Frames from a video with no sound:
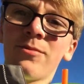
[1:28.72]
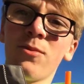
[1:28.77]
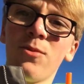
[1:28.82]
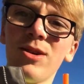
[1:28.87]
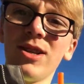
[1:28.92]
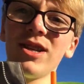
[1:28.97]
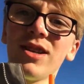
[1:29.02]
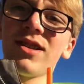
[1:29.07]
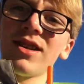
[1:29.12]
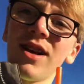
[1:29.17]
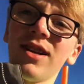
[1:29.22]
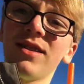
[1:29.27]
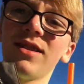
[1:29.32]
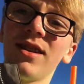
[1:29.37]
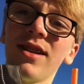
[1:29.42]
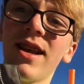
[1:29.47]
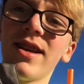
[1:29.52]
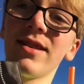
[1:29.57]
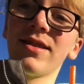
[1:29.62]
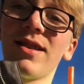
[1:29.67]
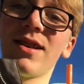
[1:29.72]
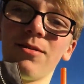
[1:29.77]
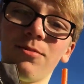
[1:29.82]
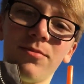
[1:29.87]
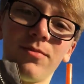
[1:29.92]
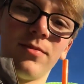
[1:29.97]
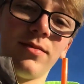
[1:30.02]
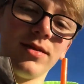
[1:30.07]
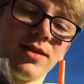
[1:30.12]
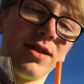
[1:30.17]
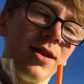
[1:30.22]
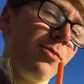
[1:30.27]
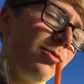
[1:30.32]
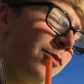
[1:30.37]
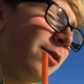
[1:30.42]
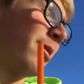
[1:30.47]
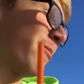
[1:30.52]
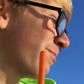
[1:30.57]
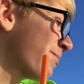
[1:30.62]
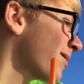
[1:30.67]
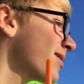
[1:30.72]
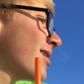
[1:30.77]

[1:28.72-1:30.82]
we just got done at Sub Subway.